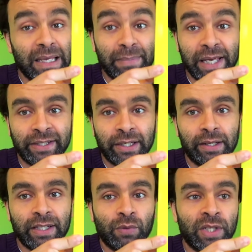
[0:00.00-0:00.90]
being
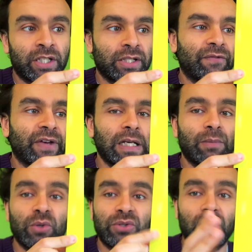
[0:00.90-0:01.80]
basically this, which is
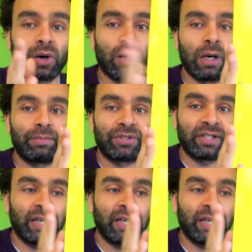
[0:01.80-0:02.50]
available to cop.